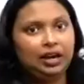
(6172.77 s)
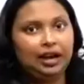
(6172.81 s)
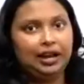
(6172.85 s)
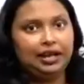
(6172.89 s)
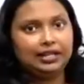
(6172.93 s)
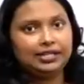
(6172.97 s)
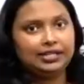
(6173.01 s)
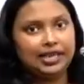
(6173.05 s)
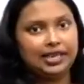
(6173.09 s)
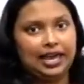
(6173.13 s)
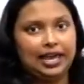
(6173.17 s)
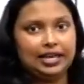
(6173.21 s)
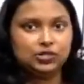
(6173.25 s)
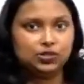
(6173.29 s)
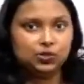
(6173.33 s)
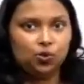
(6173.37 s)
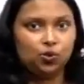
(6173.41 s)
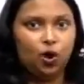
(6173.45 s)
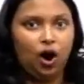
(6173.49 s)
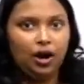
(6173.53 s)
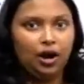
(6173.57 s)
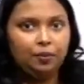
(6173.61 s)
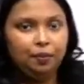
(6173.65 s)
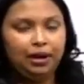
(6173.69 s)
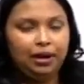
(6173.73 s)
write as a
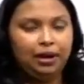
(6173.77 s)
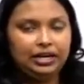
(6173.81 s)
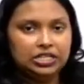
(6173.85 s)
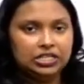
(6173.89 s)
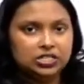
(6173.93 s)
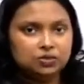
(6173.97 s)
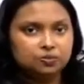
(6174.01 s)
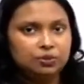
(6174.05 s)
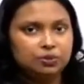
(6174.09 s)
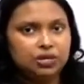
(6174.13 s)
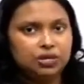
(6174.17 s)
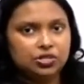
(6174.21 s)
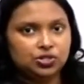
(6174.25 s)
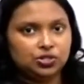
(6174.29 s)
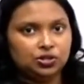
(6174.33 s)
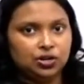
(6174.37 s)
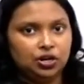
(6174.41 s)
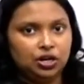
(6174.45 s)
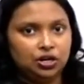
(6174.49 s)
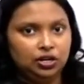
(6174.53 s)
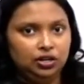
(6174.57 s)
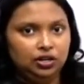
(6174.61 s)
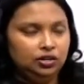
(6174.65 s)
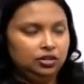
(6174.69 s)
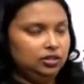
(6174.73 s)
squared minus b
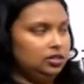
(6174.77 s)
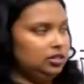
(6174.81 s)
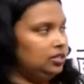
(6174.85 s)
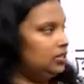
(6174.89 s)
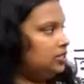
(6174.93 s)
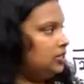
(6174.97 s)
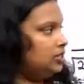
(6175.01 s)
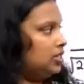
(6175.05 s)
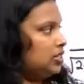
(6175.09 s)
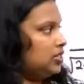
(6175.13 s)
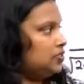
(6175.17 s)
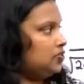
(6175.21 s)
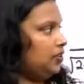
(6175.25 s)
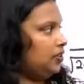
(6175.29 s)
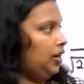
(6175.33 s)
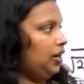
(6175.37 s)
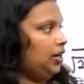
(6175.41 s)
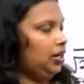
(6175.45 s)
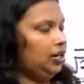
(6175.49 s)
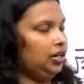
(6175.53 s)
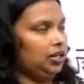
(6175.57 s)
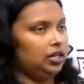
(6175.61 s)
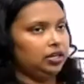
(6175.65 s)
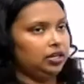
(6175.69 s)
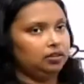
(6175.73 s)
squared. No, that's what I
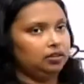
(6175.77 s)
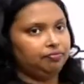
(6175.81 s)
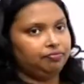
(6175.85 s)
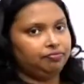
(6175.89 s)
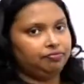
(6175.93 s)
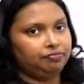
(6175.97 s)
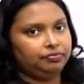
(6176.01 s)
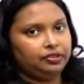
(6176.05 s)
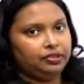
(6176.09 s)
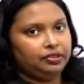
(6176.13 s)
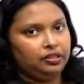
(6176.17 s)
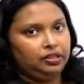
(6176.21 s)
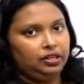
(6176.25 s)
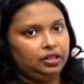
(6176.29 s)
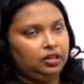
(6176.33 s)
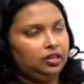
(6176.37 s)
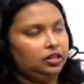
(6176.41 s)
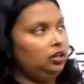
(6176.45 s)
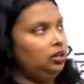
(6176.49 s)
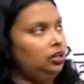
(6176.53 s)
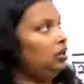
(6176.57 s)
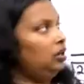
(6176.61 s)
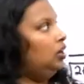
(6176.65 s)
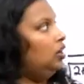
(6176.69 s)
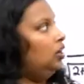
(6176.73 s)
did here.
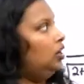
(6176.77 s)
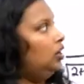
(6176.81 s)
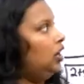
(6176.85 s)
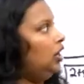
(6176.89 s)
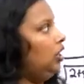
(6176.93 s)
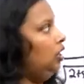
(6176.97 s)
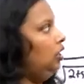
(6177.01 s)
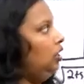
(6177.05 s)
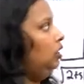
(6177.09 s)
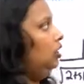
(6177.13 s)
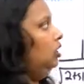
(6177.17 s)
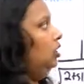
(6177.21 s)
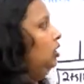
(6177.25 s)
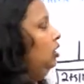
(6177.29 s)
Right?